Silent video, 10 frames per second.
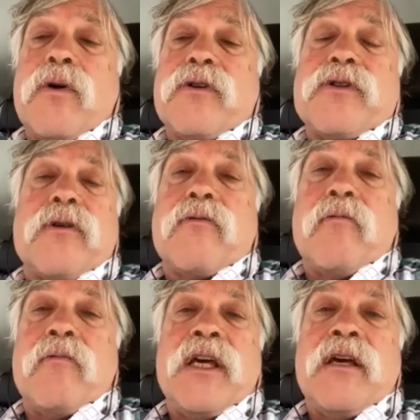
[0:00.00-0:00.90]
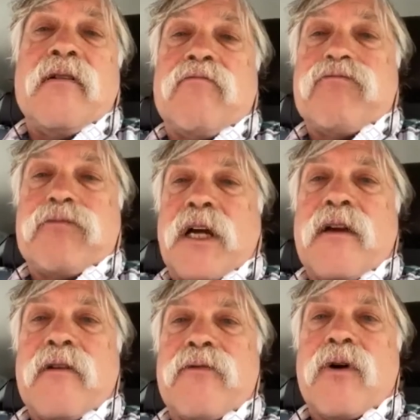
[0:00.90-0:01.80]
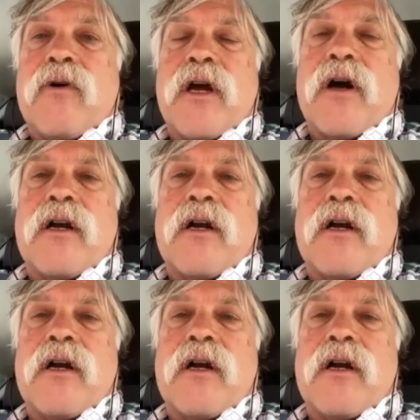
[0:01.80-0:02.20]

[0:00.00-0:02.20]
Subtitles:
So me kind of going on